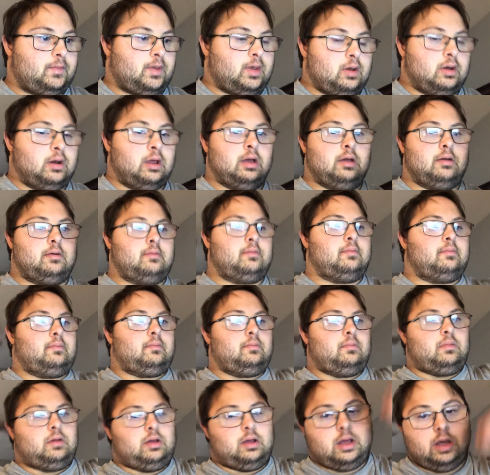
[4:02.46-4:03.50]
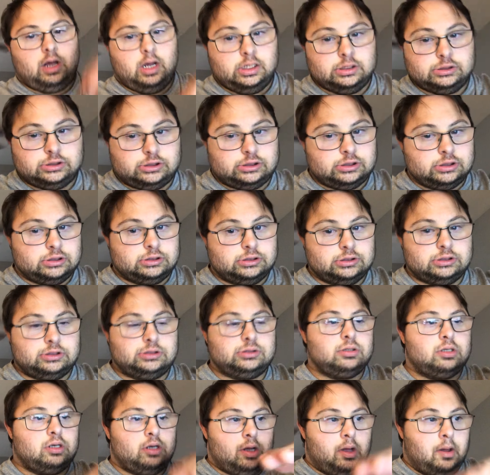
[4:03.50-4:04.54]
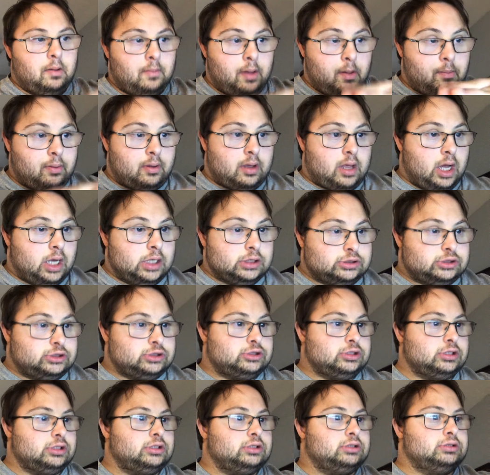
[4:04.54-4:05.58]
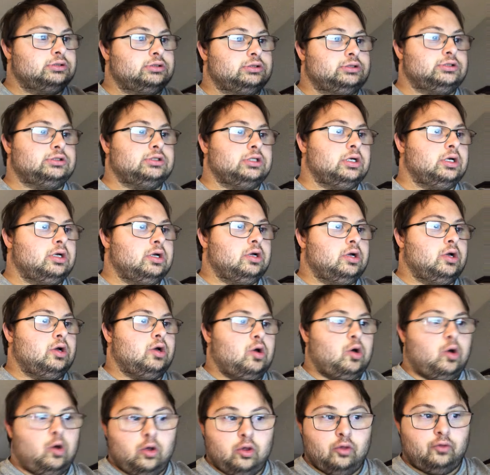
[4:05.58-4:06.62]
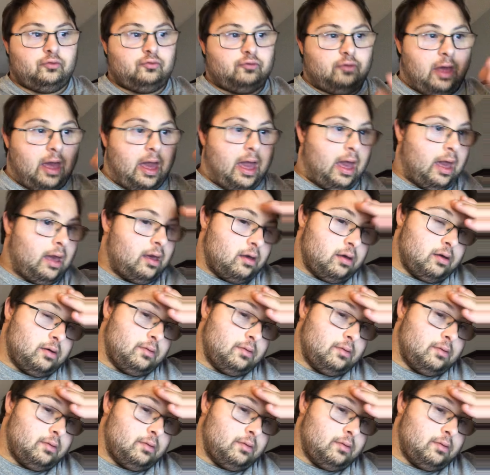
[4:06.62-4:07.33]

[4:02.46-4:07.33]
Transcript: like cousins, baby cousins, all that.